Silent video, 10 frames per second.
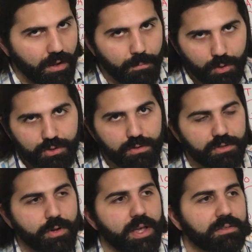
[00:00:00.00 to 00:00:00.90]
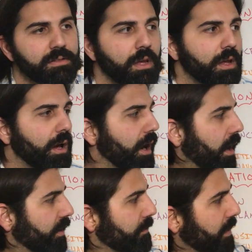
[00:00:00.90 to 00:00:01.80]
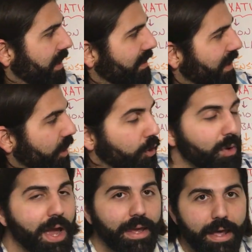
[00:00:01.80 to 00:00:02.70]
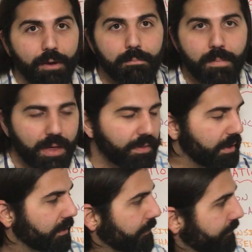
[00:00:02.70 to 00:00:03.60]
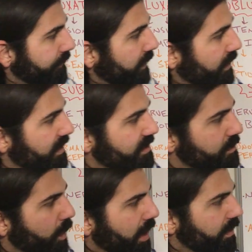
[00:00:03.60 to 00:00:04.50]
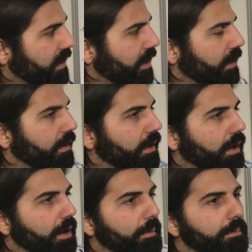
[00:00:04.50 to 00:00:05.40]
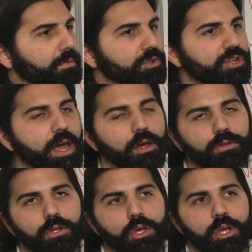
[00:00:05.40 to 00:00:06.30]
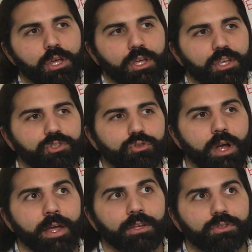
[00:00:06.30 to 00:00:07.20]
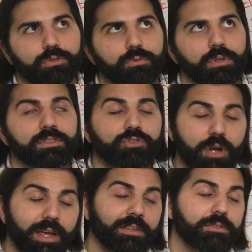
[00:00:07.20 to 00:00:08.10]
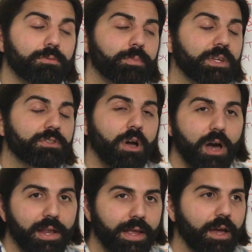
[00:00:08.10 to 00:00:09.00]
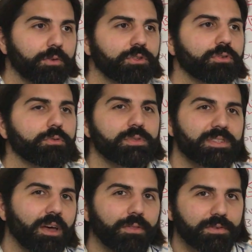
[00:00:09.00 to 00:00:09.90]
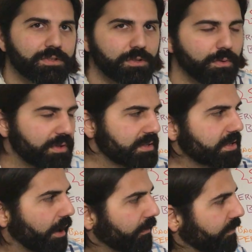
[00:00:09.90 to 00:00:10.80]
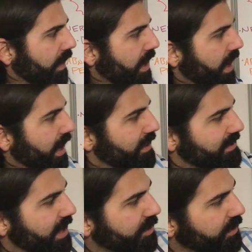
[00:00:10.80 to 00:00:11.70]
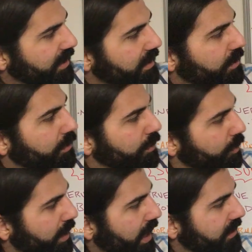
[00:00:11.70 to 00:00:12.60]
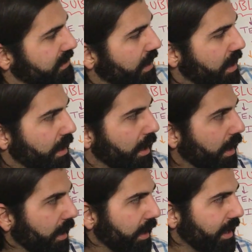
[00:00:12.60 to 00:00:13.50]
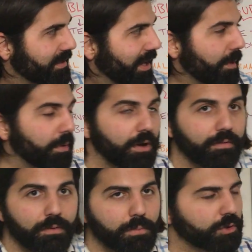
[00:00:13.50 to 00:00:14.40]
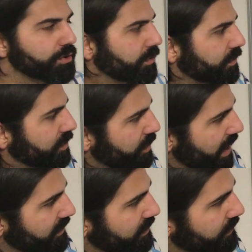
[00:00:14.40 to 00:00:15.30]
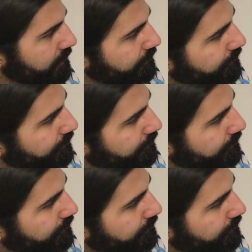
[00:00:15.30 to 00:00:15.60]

emotional stress can be the cry it out method. This is where the child is trying to be taught how to self-soothe itself, and this actually can create a type of emotional stress.